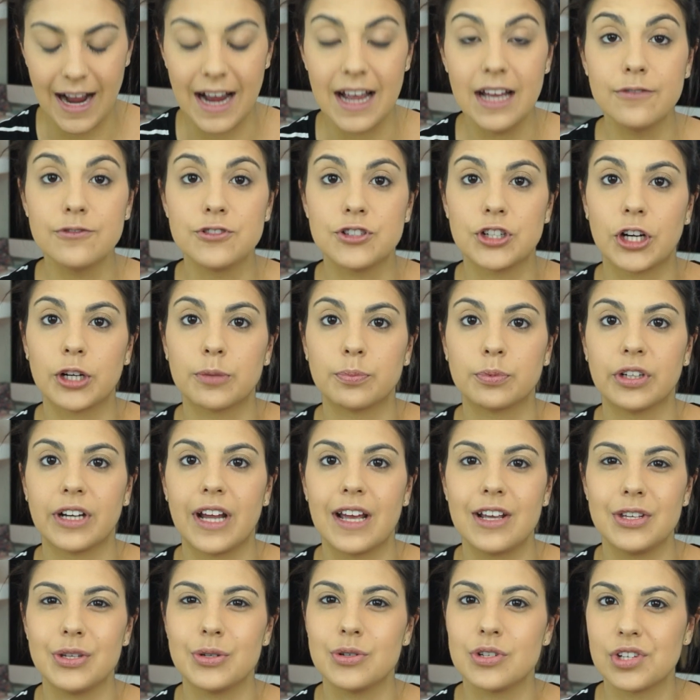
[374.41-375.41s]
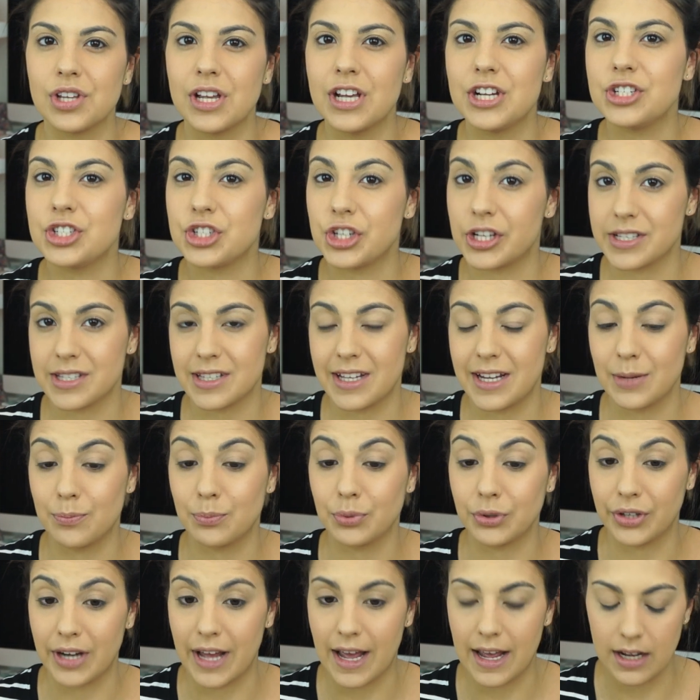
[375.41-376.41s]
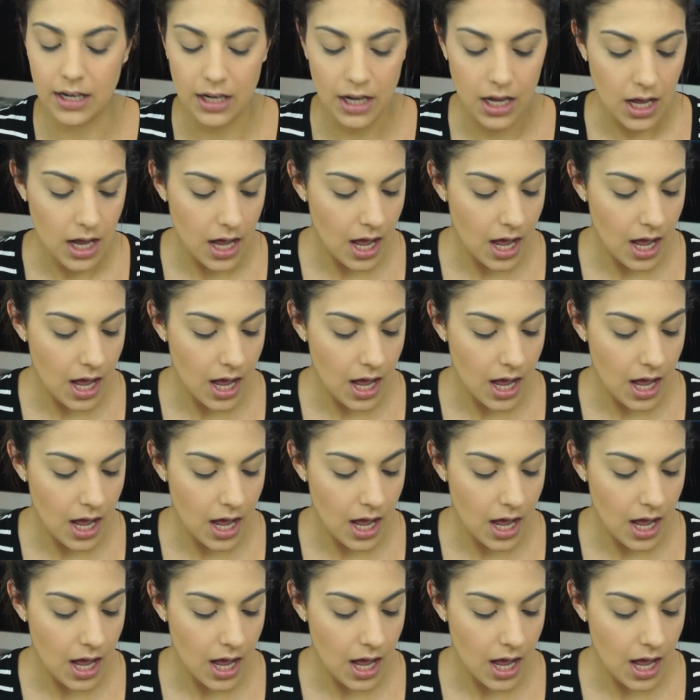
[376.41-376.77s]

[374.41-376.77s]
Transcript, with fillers: I have dark brunette, usually I just like brunette.